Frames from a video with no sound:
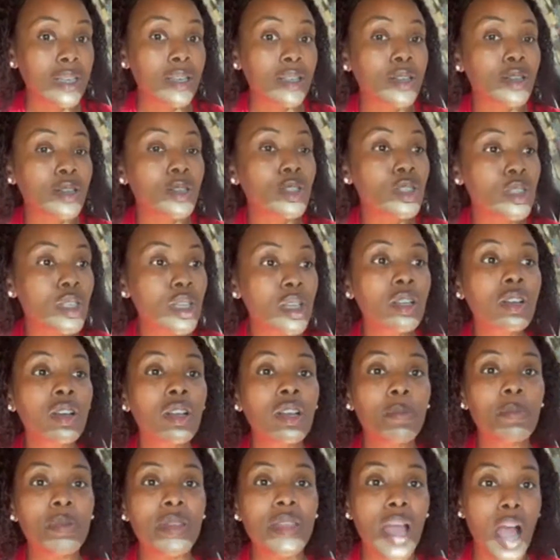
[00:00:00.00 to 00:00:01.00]
and they're still going
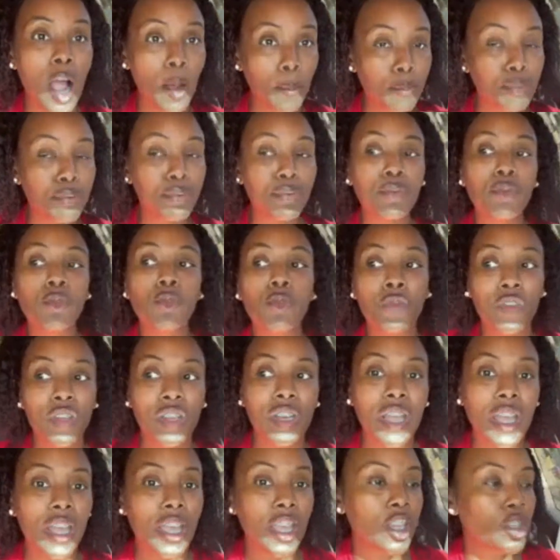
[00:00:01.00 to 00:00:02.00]
to be
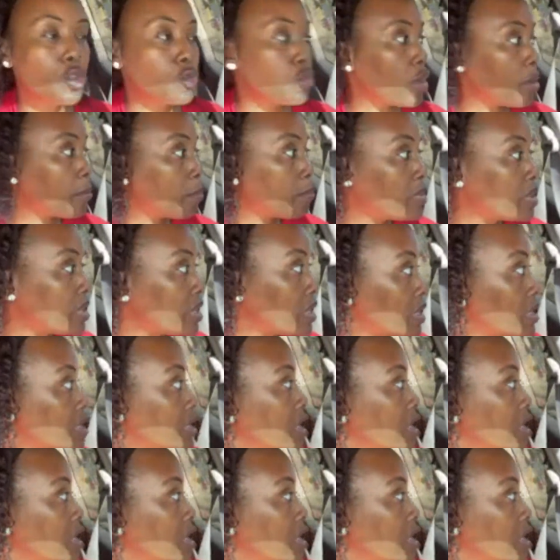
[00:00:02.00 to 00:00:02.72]
approving H-1Bs.